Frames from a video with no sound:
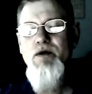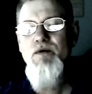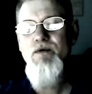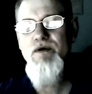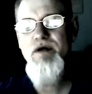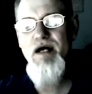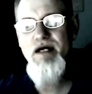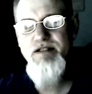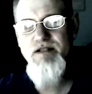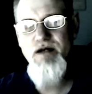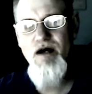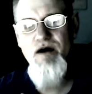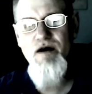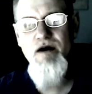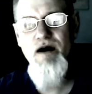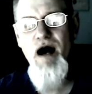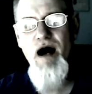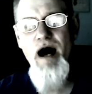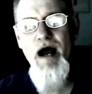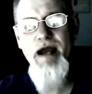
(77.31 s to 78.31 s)
Well, that's all
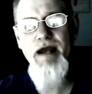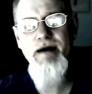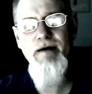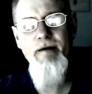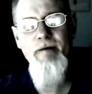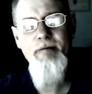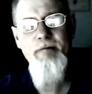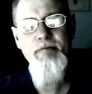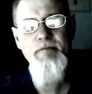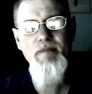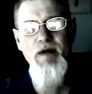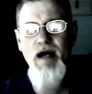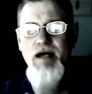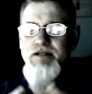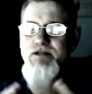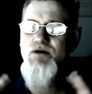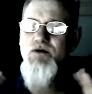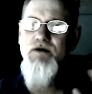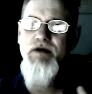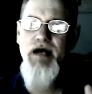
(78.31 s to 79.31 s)
right.
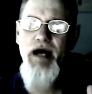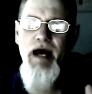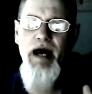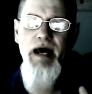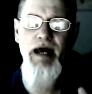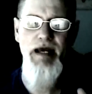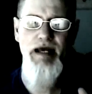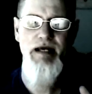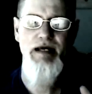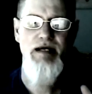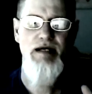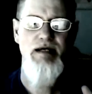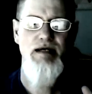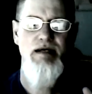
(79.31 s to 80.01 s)
That's okay.